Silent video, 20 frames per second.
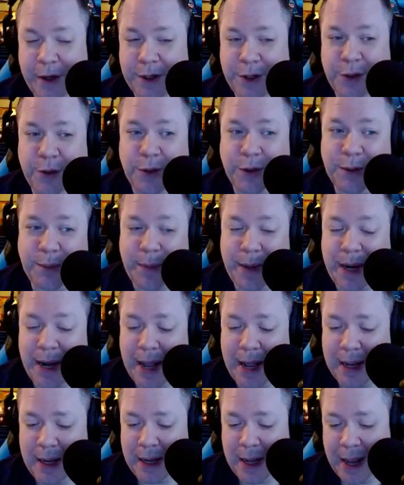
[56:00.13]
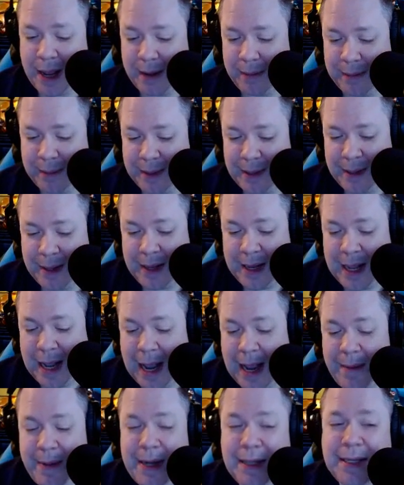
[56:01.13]
Schultz. But uh, uh
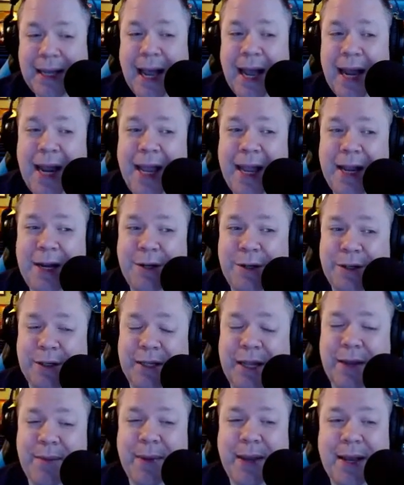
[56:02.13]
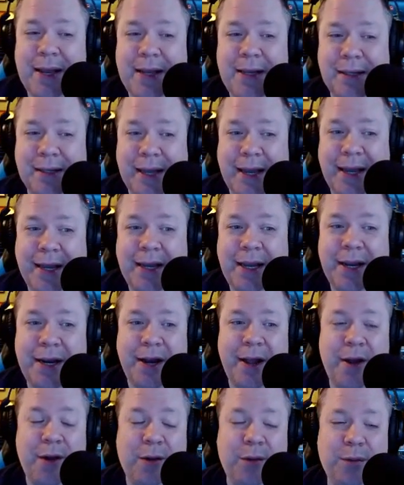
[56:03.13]
I mean, it's kind of interesting because, like, you
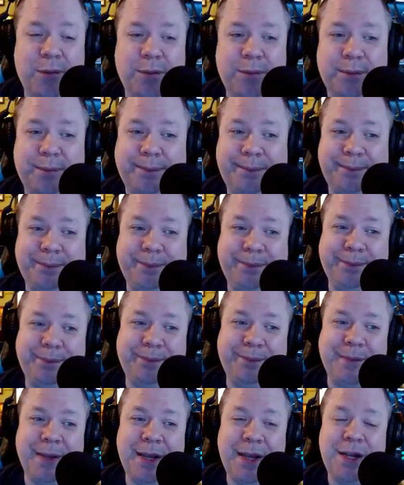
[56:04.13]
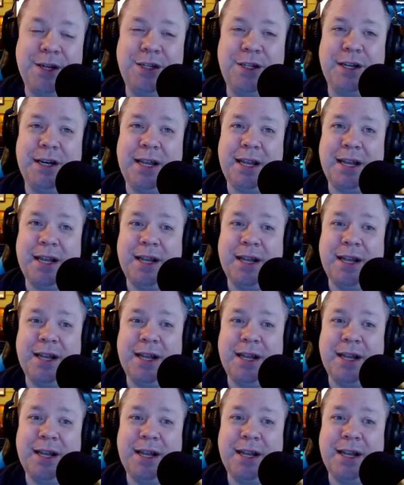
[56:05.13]
know, I just, Janine, I'm